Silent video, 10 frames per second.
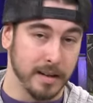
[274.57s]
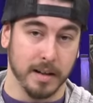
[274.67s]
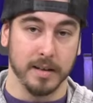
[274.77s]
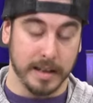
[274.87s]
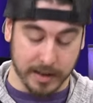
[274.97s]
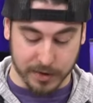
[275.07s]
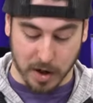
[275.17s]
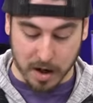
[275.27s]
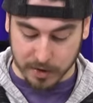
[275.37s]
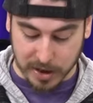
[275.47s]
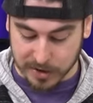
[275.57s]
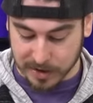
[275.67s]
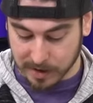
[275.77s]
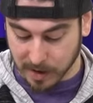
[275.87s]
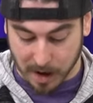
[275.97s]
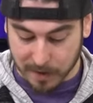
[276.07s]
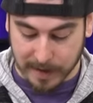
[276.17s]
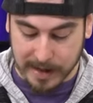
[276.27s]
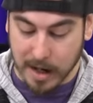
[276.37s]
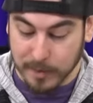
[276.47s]
uh, like a dog chasing a car
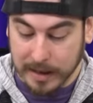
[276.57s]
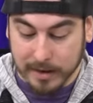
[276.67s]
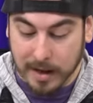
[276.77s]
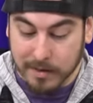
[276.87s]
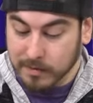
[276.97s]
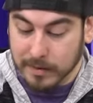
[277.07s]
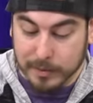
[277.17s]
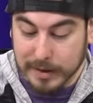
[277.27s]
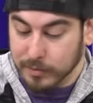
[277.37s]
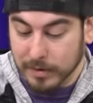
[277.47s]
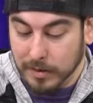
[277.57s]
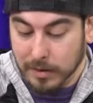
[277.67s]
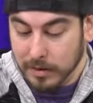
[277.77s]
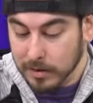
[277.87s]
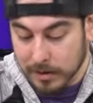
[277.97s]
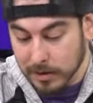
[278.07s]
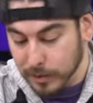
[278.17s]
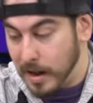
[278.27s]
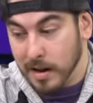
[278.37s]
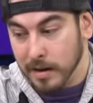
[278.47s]
right now. I'm like I don't. I'm like little little little. We
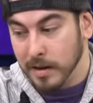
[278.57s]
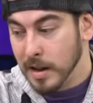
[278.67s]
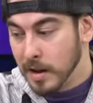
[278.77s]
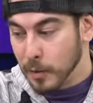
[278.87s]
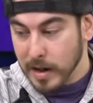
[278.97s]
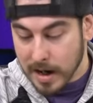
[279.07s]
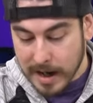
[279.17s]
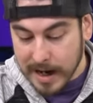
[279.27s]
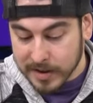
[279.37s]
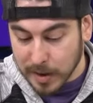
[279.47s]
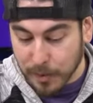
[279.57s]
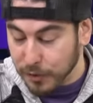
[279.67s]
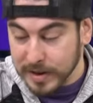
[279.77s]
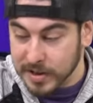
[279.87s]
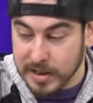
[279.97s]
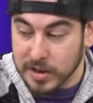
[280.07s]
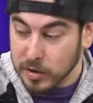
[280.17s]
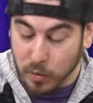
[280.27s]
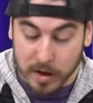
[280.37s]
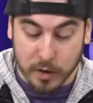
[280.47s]
got a we got an A S M three
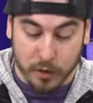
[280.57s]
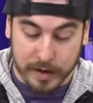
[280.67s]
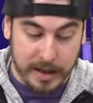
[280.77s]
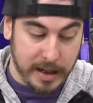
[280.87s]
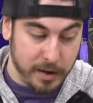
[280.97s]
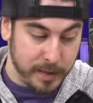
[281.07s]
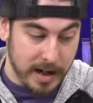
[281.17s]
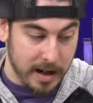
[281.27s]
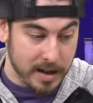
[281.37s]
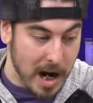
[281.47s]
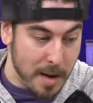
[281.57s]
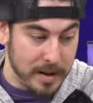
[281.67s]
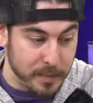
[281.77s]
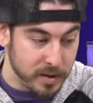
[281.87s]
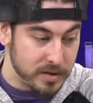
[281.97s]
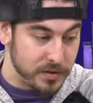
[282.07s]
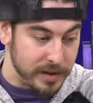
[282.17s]
sixty-one over here. We got comic books for